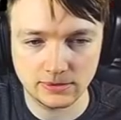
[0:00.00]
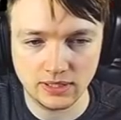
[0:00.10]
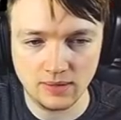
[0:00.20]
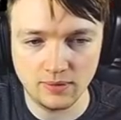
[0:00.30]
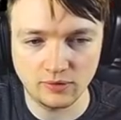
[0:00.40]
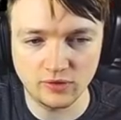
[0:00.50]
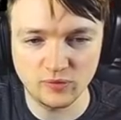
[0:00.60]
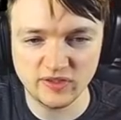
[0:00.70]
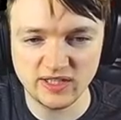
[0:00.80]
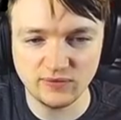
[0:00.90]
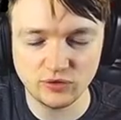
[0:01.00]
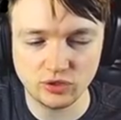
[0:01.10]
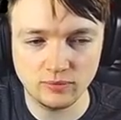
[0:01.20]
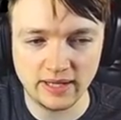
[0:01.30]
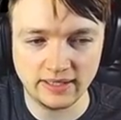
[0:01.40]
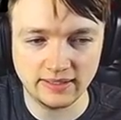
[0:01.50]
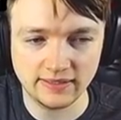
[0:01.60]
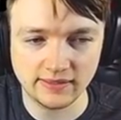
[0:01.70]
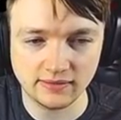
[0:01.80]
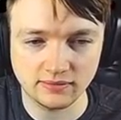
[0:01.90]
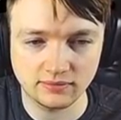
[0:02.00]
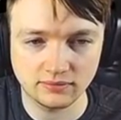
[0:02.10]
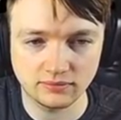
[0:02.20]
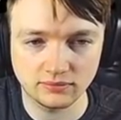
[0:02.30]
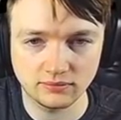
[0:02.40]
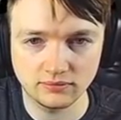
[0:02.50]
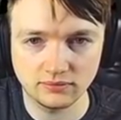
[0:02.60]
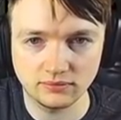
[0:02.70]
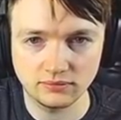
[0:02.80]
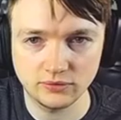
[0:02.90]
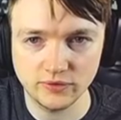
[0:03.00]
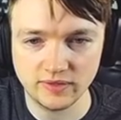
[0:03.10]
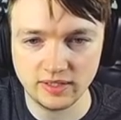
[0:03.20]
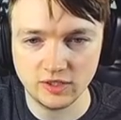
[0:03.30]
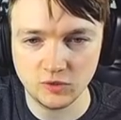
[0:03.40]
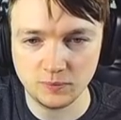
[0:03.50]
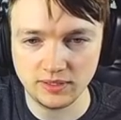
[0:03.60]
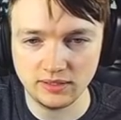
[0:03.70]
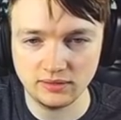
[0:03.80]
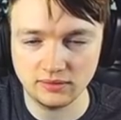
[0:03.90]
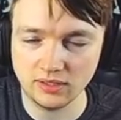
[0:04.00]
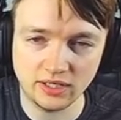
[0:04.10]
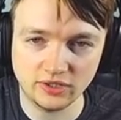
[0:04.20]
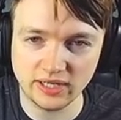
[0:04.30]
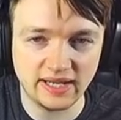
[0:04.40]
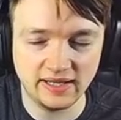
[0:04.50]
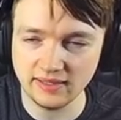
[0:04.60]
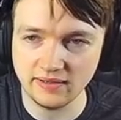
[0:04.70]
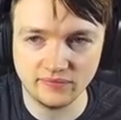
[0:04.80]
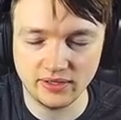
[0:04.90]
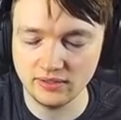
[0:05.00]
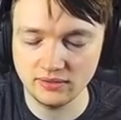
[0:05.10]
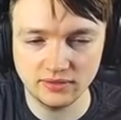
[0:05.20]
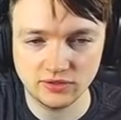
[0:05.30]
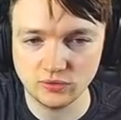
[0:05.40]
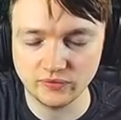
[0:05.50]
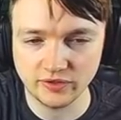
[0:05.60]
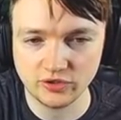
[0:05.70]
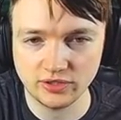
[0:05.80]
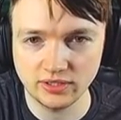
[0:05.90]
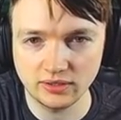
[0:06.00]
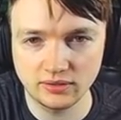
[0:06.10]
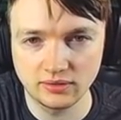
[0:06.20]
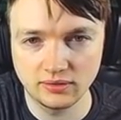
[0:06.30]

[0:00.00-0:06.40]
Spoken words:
I'm gonna receive 2 madness. Lose 10 HP. I hate that event. It's so frustrating.